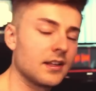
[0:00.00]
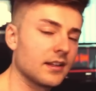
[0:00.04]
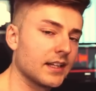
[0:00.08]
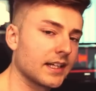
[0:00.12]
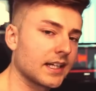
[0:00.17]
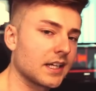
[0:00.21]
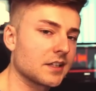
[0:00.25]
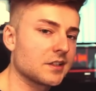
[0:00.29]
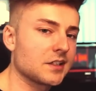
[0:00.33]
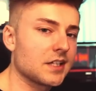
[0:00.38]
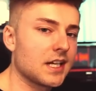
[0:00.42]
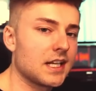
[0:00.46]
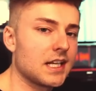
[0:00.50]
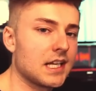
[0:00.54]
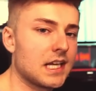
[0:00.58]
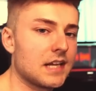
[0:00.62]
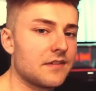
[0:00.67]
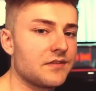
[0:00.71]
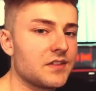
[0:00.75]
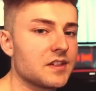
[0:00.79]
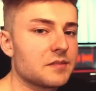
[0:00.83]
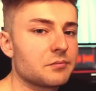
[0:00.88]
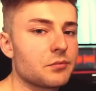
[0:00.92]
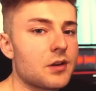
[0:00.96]
Like I said,
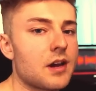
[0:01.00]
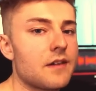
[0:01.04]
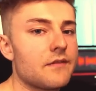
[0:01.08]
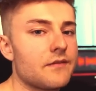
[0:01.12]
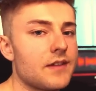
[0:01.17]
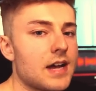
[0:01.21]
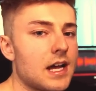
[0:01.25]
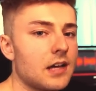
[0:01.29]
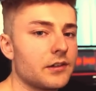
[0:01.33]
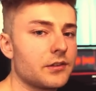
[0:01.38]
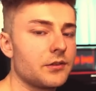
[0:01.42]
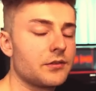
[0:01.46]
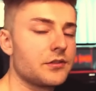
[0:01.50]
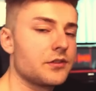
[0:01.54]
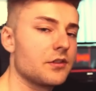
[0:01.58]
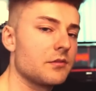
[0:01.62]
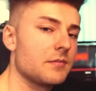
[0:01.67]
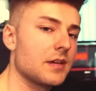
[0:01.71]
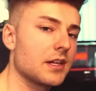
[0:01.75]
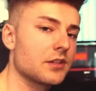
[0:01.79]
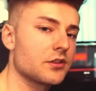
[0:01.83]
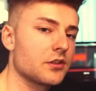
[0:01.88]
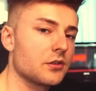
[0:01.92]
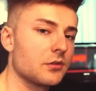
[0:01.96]
if this brought value to you,
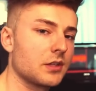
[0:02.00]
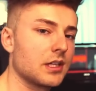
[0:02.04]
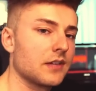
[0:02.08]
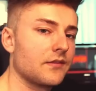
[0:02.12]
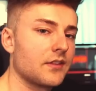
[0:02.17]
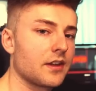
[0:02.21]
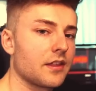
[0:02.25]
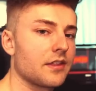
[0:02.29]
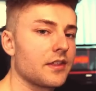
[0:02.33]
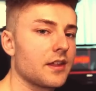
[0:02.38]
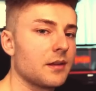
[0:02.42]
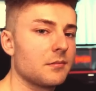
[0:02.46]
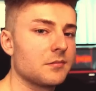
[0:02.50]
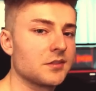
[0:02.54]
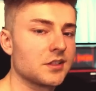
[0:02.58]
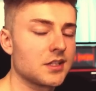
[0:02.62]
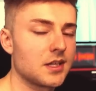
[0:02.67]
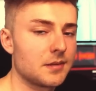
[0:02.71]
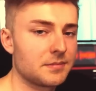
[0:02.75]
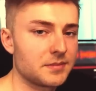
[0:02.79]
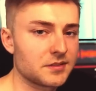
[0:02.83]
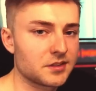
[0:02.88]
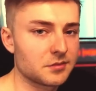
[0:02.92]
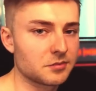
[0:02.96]
make sure you give it a thumbs
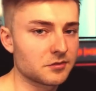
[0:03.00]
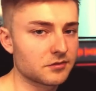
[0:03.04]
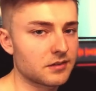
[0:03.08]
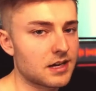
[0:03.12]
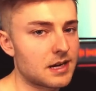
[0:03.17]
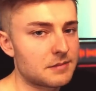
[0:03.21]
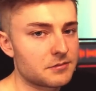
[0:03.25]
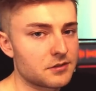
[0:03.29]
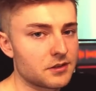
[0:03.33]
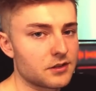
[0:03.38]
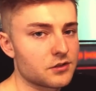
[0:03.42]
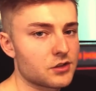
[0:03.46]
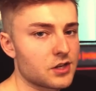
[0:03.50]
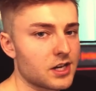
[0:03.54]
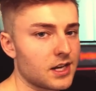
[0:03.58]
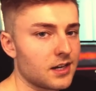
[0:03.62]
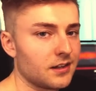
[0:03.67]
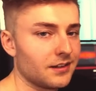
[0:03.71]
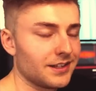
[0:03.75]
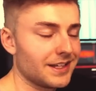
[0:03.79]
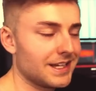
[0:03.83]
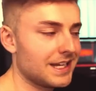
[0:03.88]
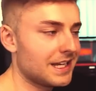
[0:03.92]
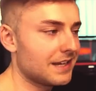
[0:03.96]
up, subscribe to the
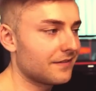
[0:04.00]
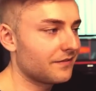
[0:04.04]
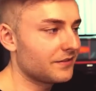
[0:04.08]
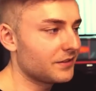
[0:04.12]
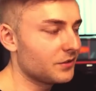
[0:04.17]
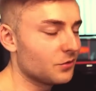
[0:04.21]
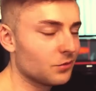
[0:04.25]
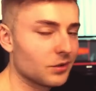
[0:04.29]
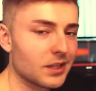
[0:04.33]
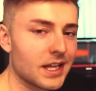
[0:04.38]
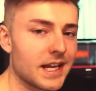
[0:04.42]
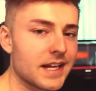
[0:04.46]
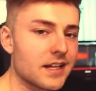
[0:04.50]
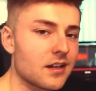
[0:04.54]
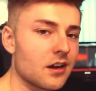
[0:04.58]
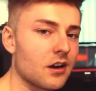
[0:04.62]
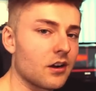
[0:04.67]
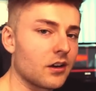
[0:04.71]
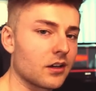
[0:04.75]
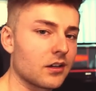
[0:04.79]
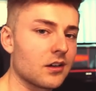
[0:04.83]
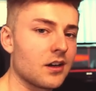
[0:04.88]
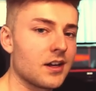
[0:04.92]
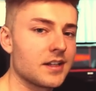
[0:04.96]
channel if you like
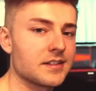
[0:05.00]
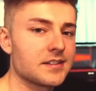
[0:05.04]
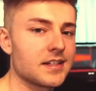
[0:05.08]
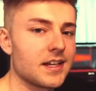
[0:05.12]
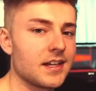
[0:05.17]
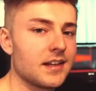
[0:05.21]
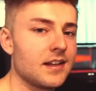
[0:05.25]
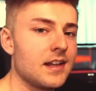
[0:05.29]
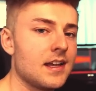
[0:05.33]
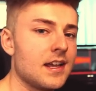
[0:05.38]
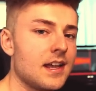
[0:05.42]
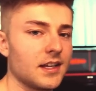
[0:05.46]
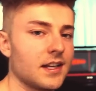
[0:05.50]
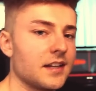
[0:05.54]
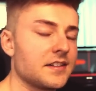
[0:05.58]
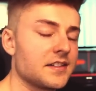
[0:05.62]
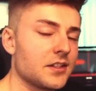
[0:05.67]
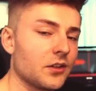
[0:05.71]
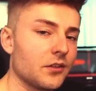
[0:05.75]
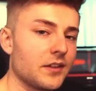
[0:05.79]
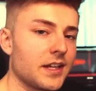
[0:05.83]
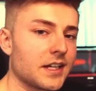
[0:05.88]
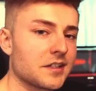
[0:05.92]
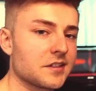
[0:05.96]
our content. And
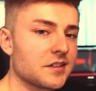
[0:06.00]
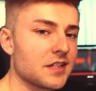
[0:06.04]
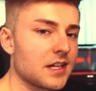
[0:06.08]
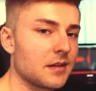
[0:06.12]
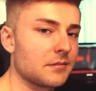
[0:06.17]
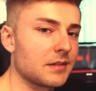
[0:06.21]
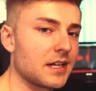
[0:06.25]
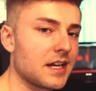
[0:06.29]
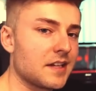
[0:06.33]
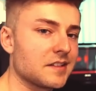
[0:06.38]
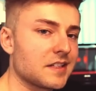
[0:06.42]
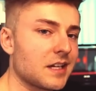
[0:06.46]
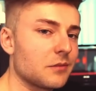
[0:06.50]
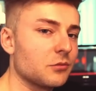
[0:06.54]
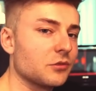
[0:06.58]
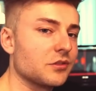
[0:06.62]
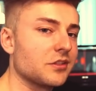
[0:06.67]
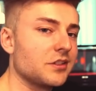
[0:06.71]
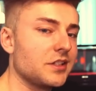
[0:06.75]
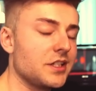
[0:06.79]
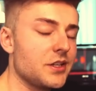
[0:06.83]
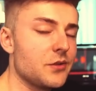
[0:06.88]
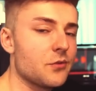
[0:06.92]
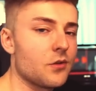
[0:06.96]
until next time, guys, I will
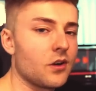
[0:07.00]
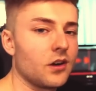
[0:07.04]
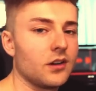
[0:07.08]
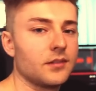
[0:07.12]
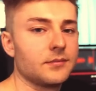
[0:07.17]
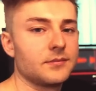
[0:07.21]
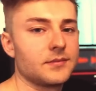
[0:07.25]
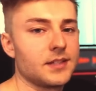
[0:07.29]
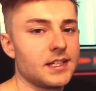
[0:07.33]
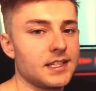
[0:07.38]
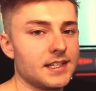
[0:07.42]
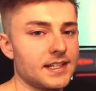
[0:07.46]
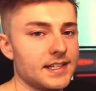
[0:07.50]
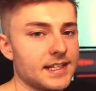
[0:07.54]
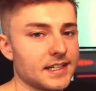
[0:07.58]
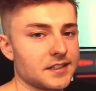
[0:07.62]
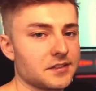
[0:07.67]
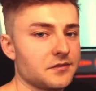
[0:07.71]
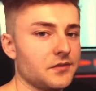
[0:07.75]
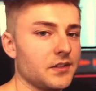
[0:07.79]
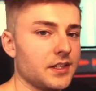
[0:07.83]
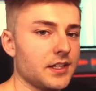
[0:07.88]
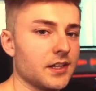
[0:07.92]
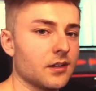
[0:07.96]
see you all in the
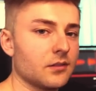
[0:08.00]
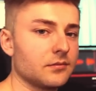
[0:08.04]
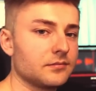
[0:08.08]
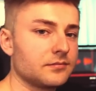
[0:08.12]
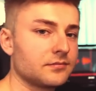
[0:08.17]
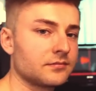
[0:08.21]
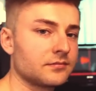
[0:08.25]
next video.